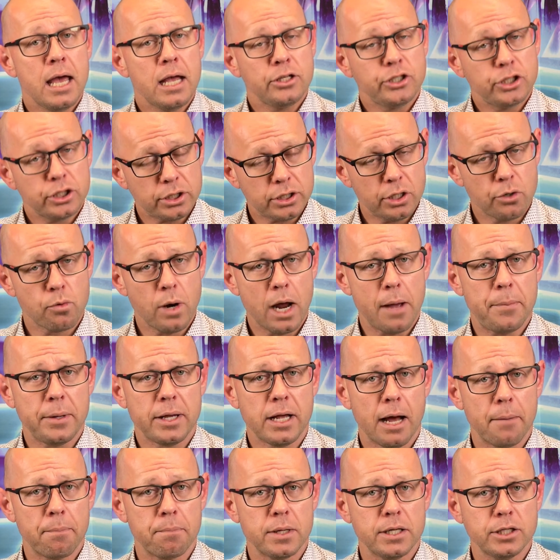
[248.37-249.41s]
Just in wrapping
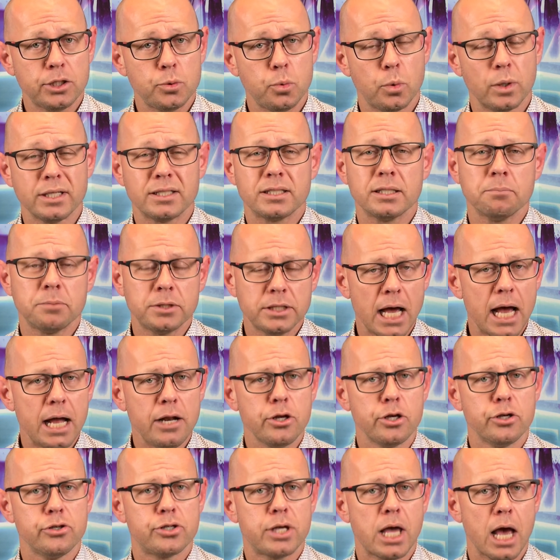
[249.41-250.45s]
up this week, some sad
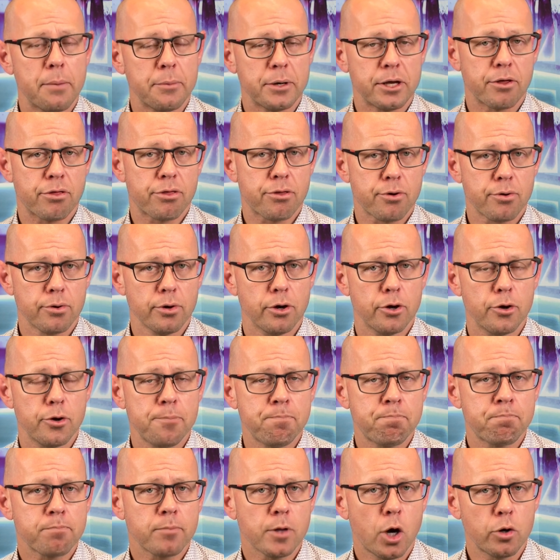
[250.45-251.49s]
news coming
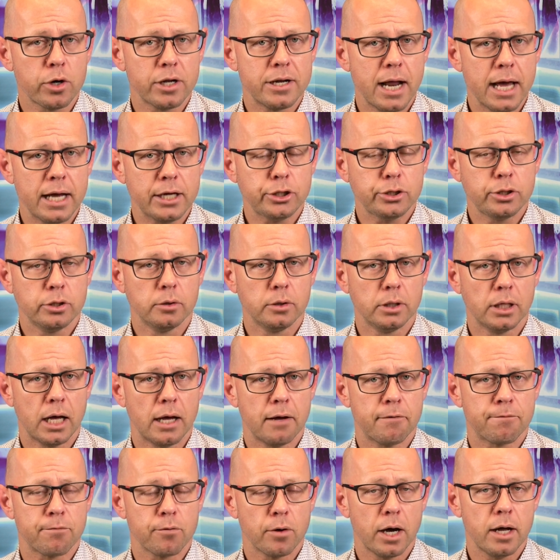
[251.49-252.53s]
through on a
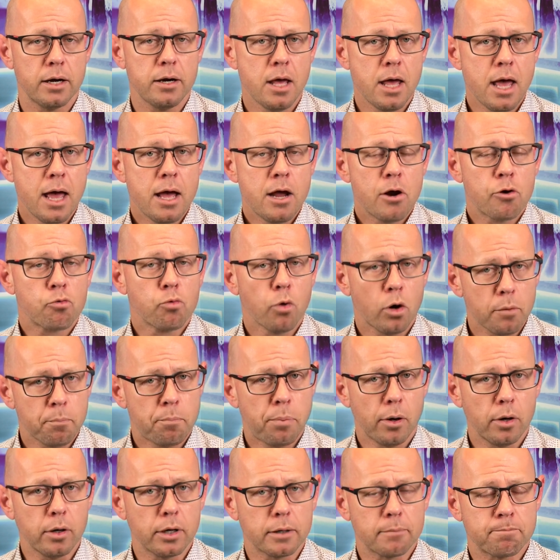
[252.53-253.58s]
national front. Rod
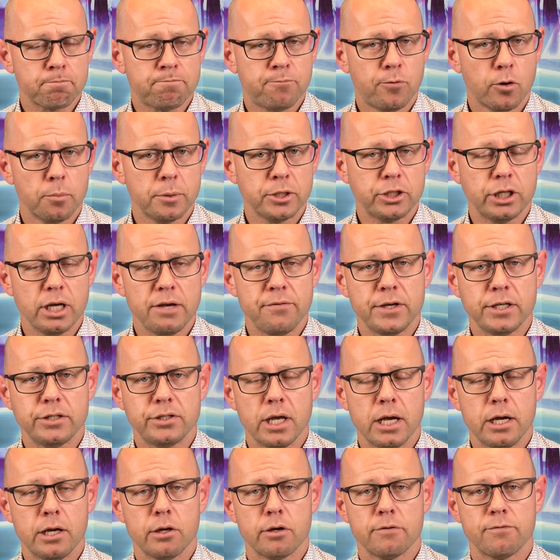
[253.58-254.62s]
Pollock, former Chief
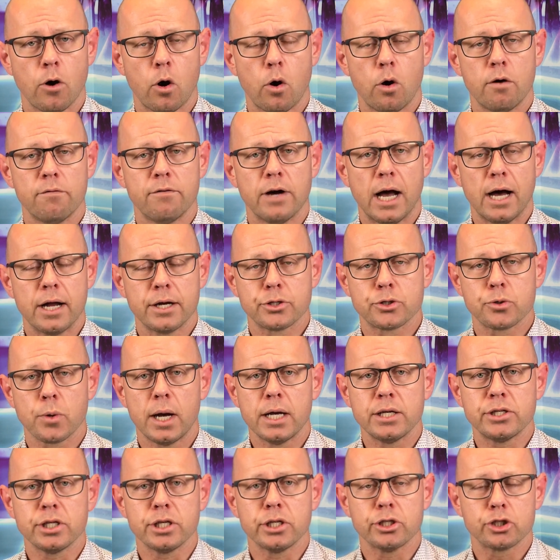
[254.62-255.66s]
Executive of Harness
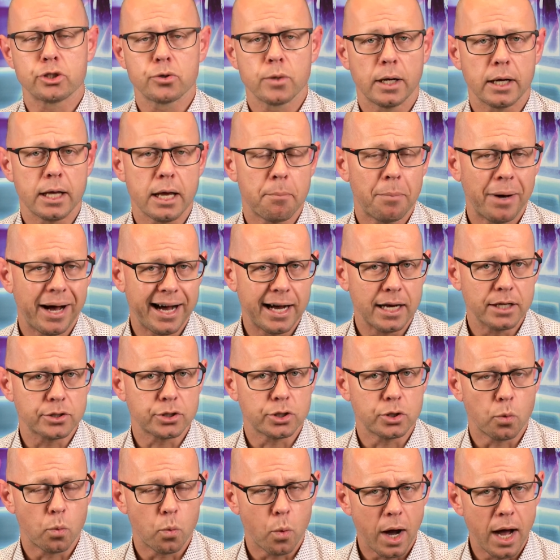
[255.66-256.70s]
Racing Australia,
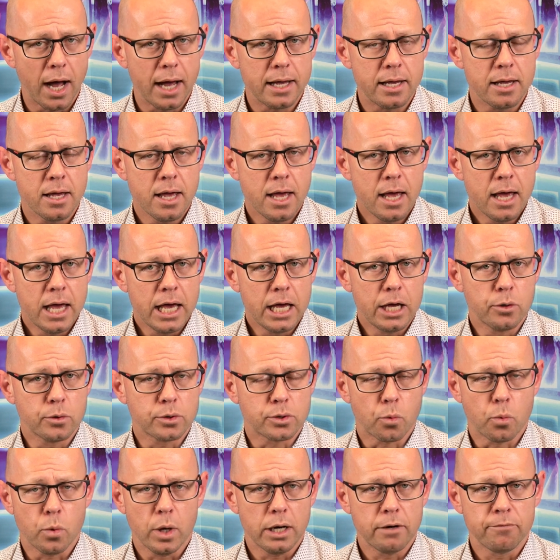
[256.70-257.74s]
passed away. He was
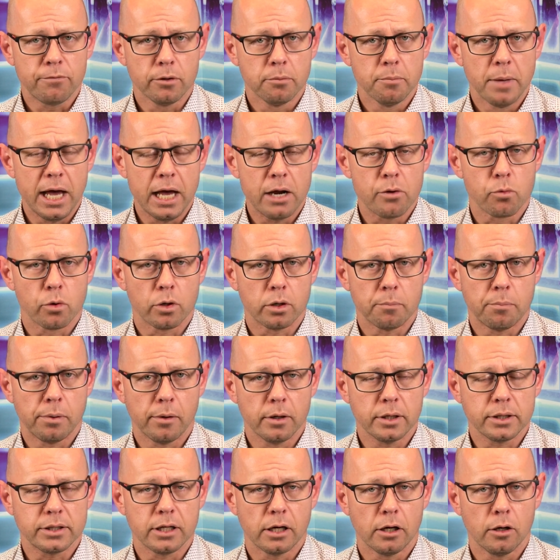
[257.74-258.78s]
a wonderful man. Rod
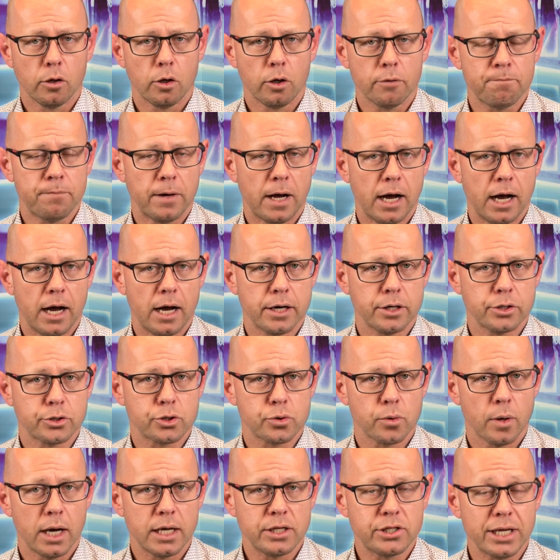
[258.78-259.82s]
Pollock did a lot for harness
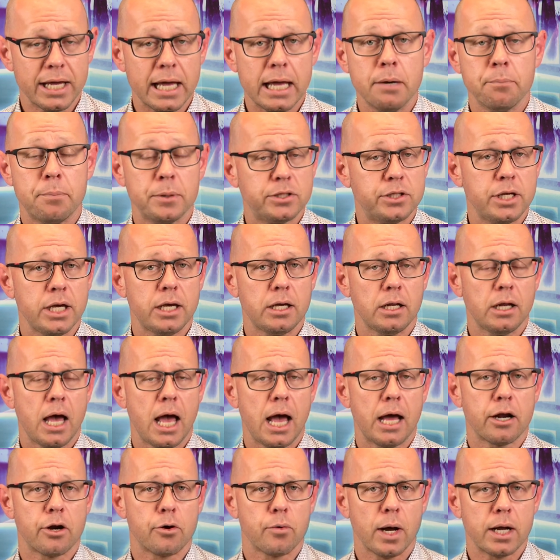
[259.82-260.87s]
racing. In particular,
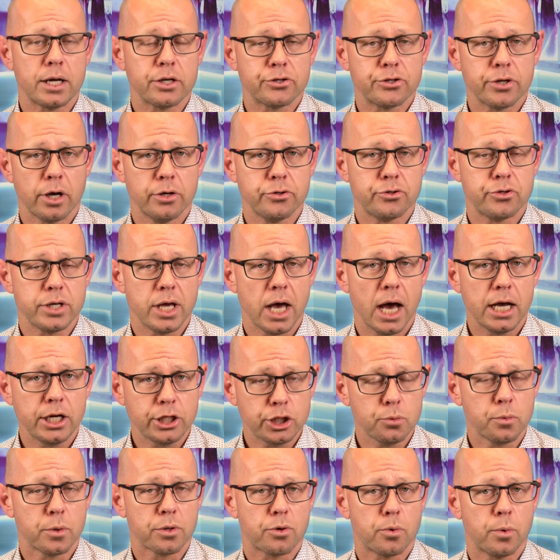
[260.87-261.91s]
had a great
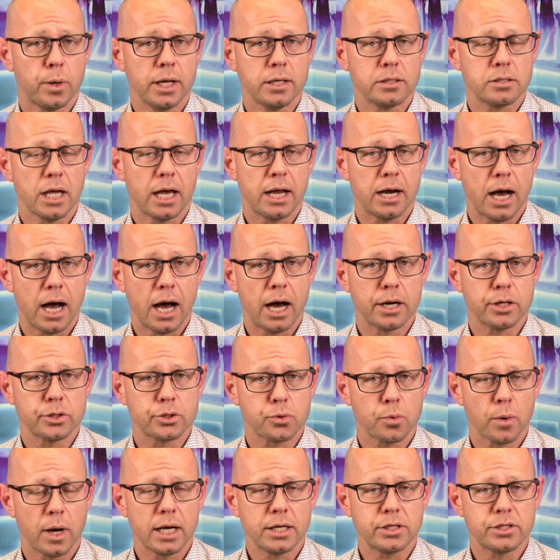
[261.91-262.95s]
association with Queensland
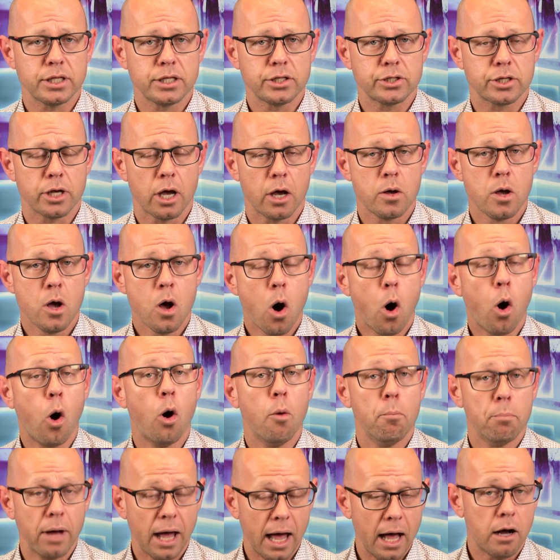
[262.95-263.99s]
Harness Racing. So
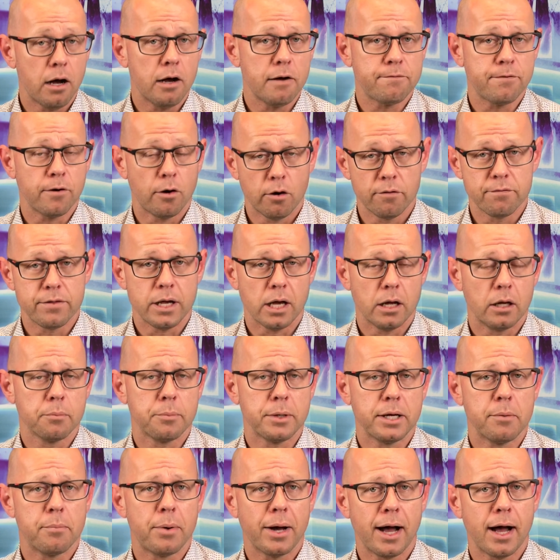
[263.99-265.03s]
on behalf of the
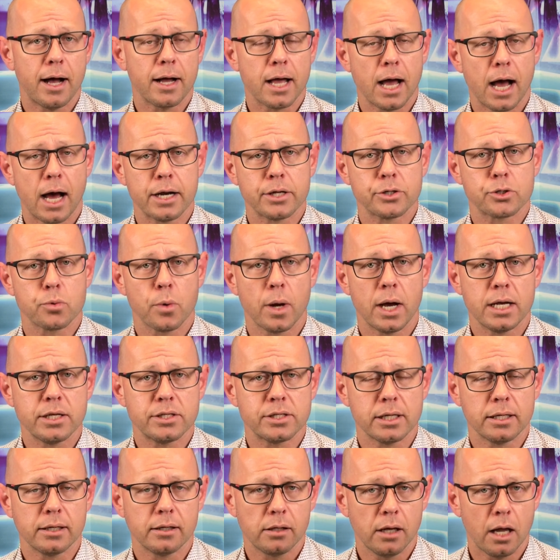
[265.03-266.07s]
Albion Park Harness
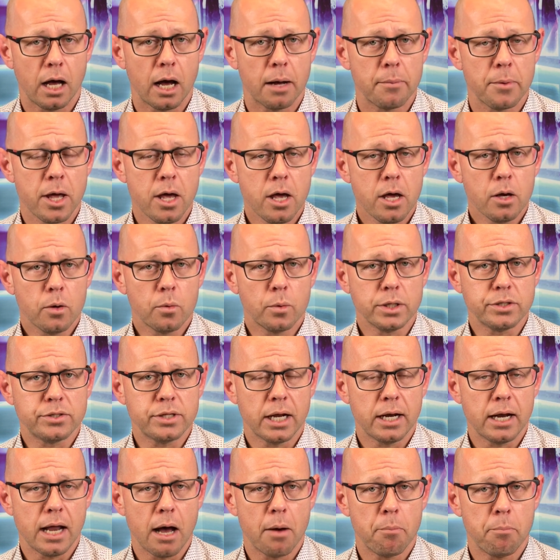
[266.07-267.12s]
Racing Club, we
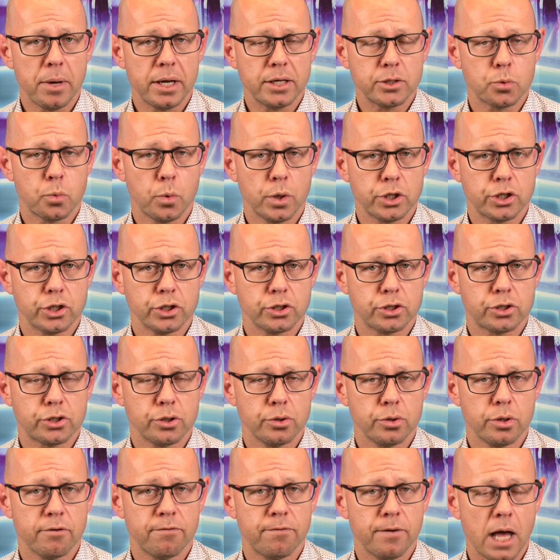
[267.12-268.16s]
send our best wishes
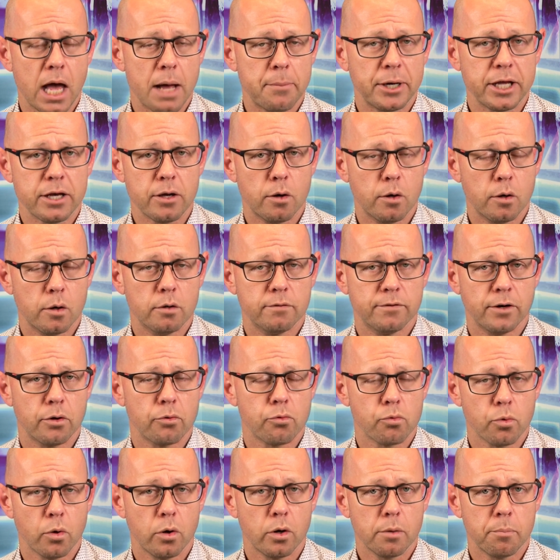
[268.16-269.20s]
to the family of
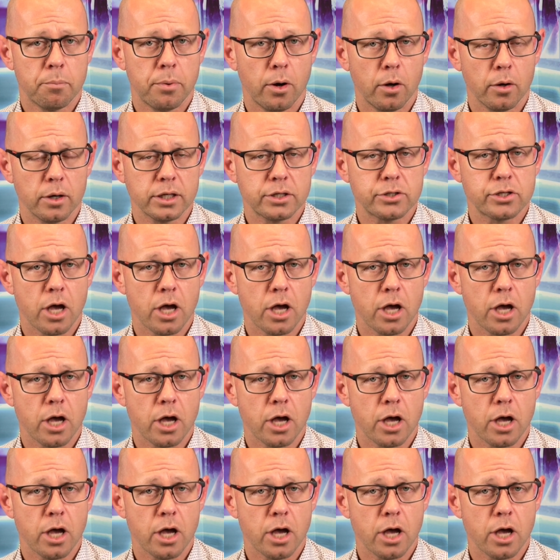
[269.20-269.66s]
Rod Pollock.